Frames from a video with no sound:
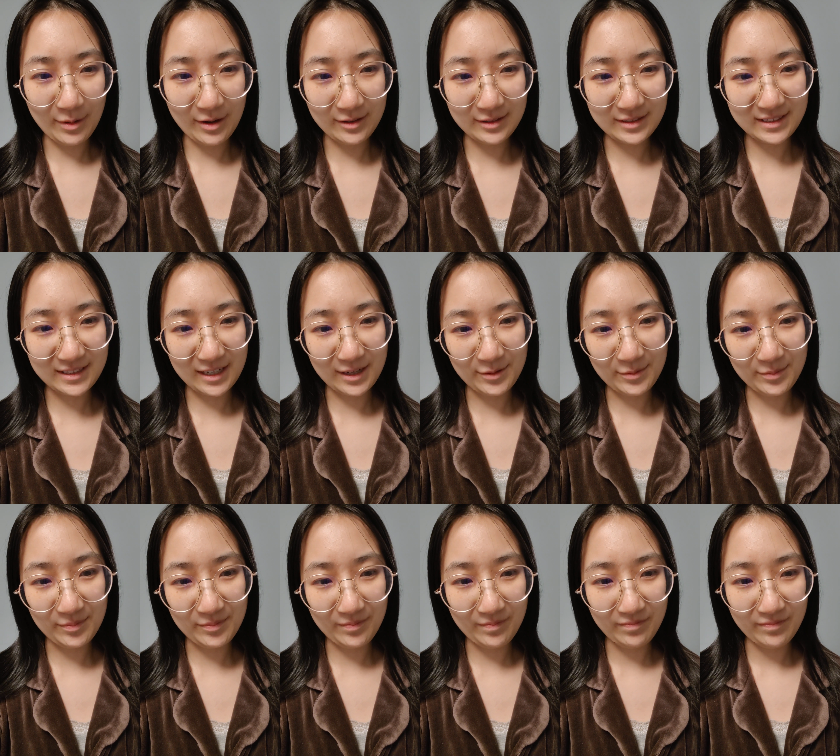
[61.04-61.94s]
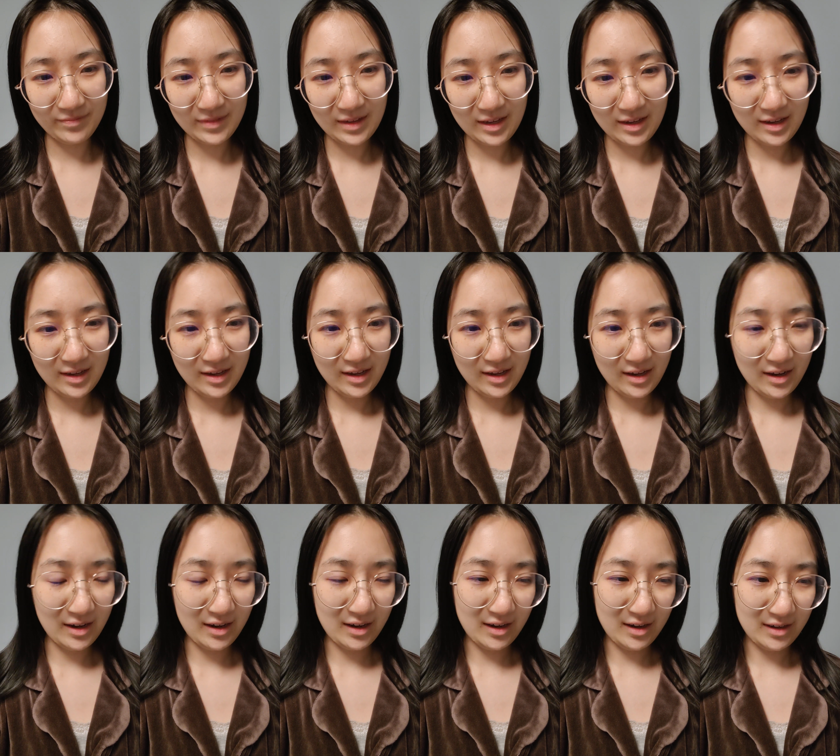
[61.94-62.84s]
about some
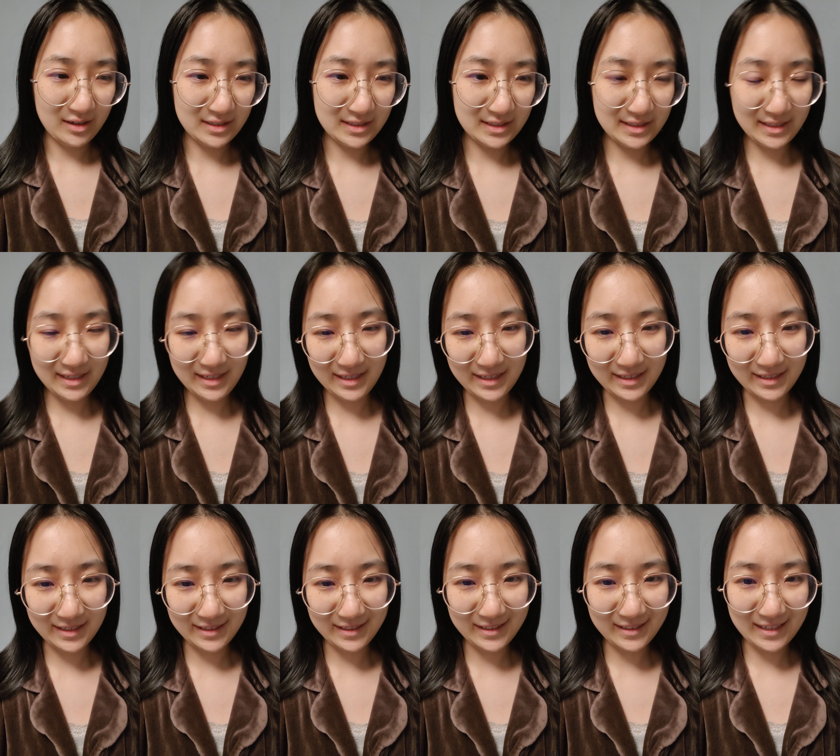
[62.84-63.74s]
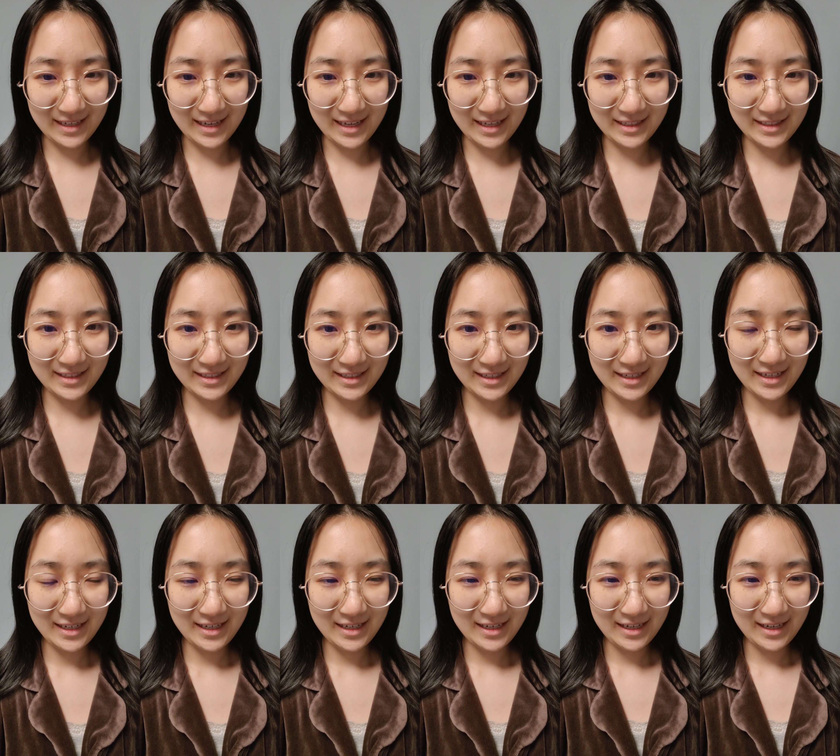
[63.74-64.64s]
uh, things that
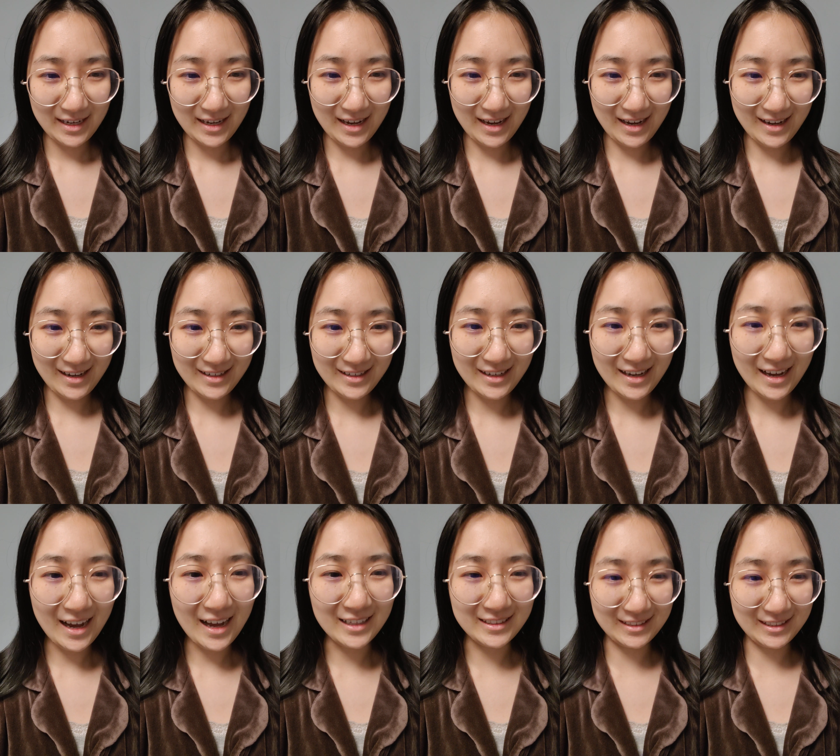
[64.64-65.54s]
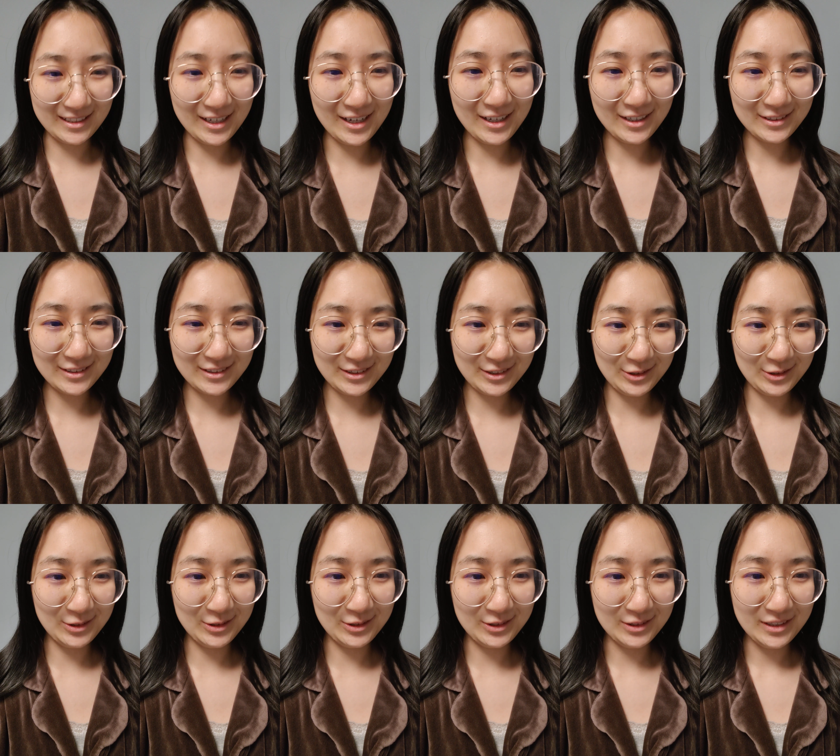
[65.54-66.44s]
uh, I talk
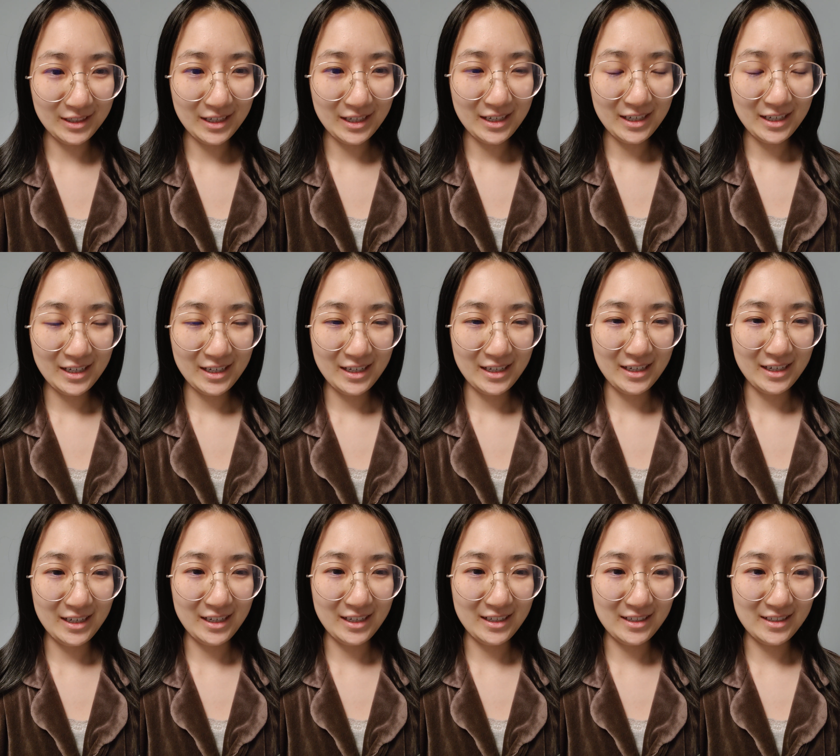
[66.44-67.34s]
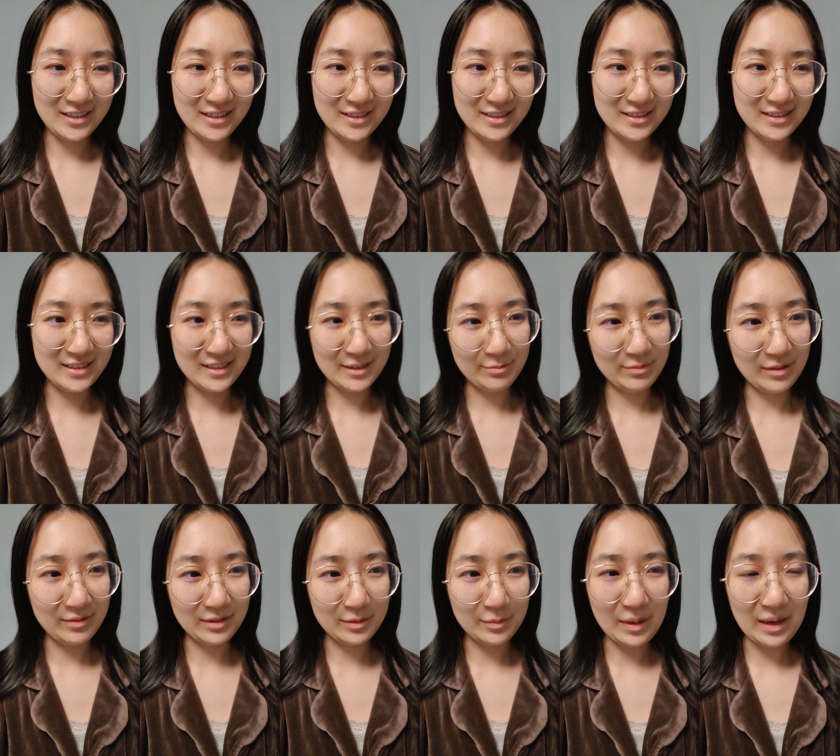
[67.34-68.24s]
to uh,
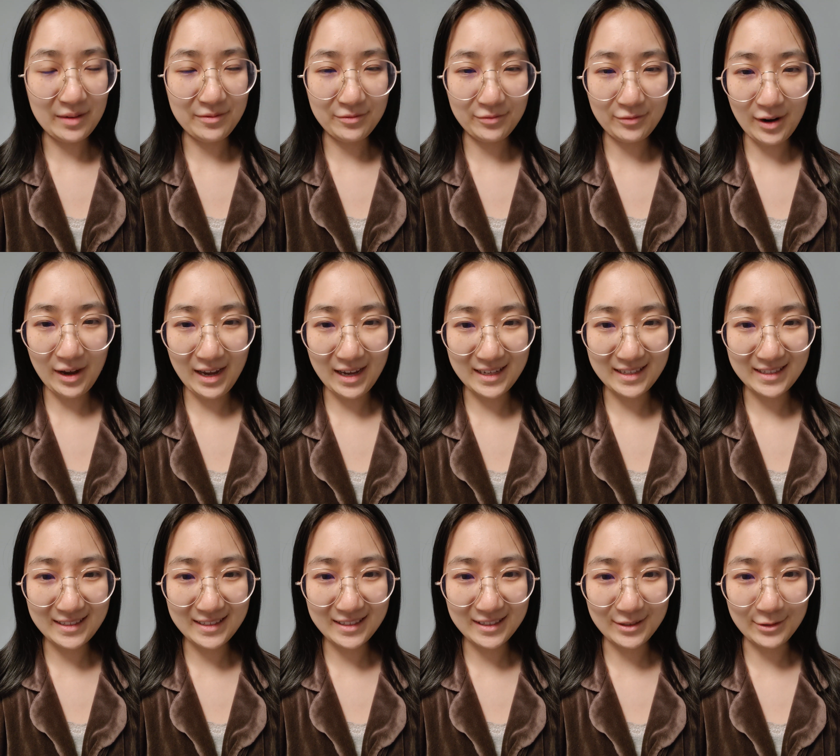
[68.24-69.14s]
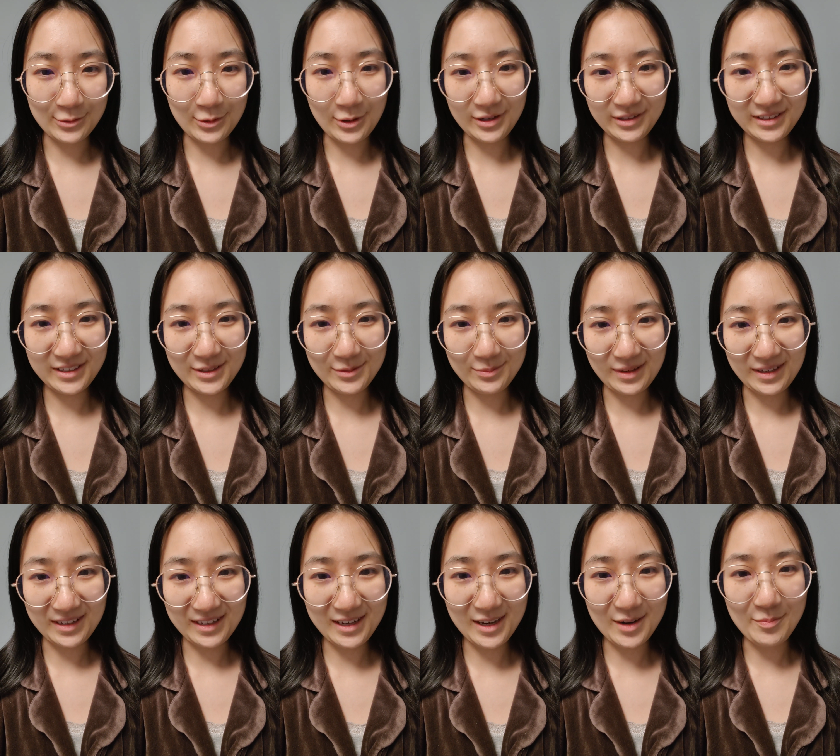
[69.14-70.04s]
some of my friends surrounding
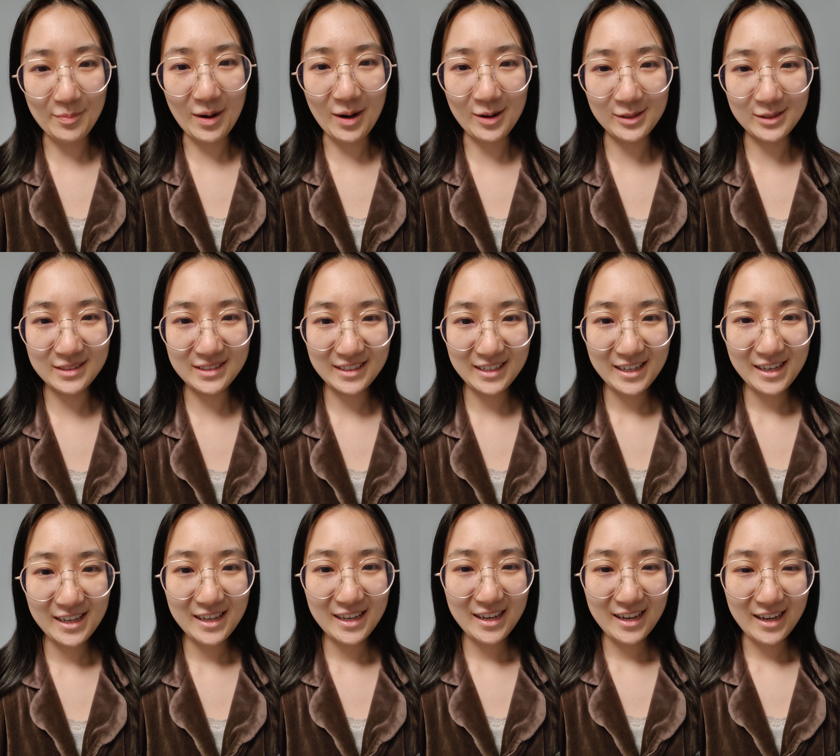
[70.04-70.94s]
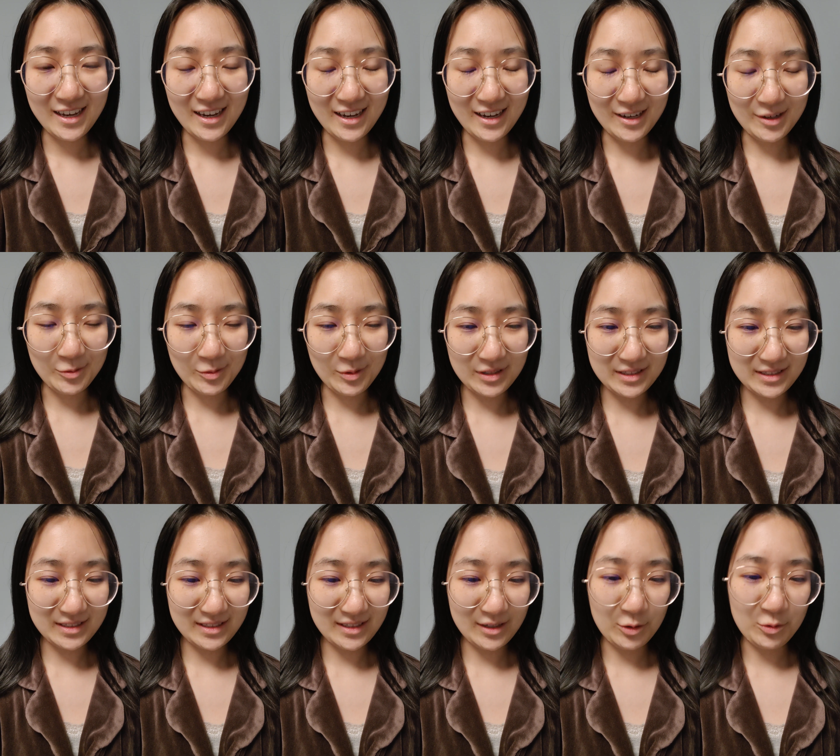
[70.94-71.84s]
me about uh, what
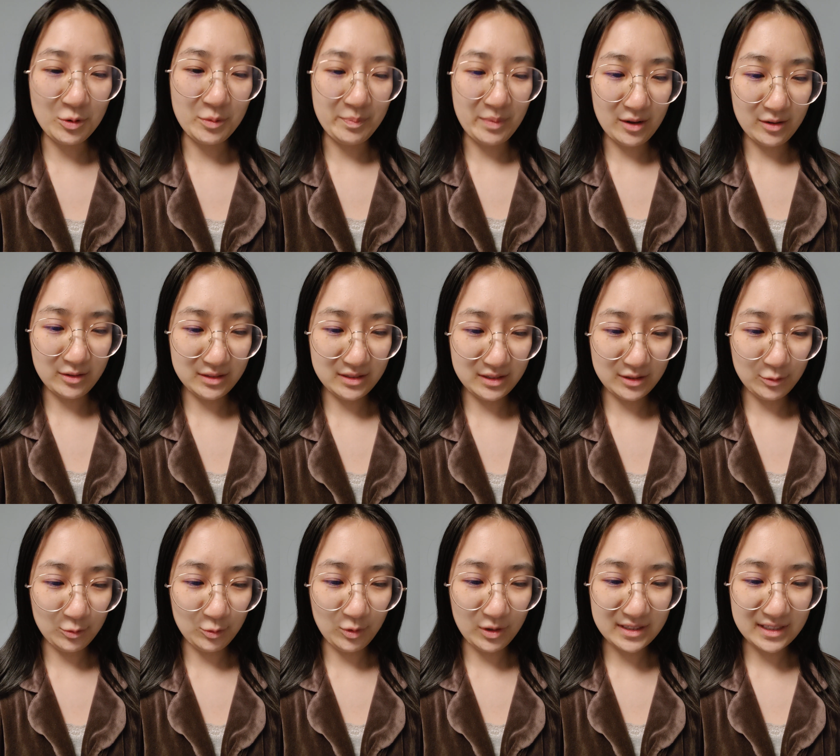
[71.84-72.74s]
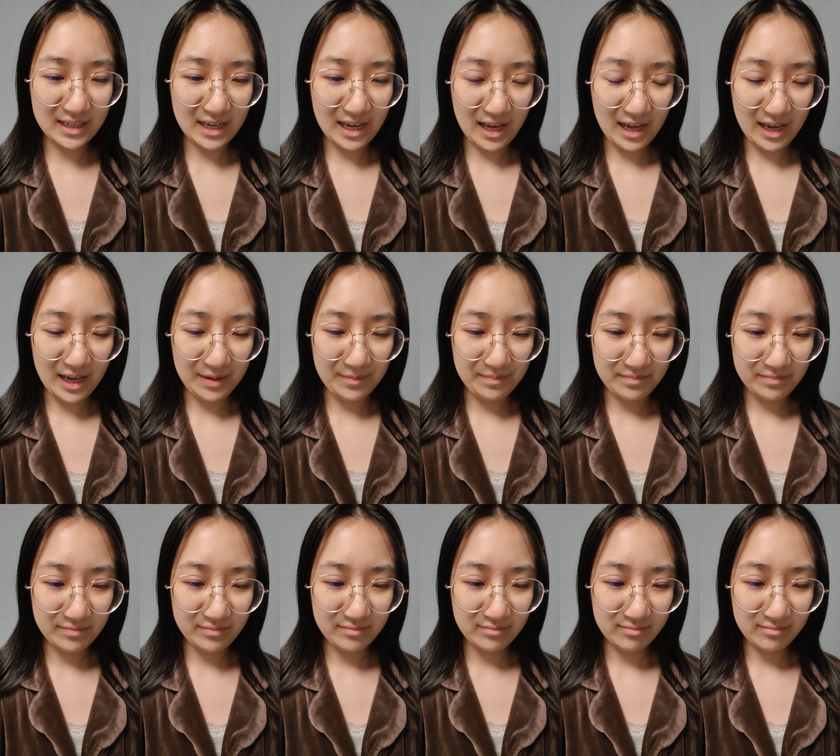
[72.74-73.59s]
about what I'm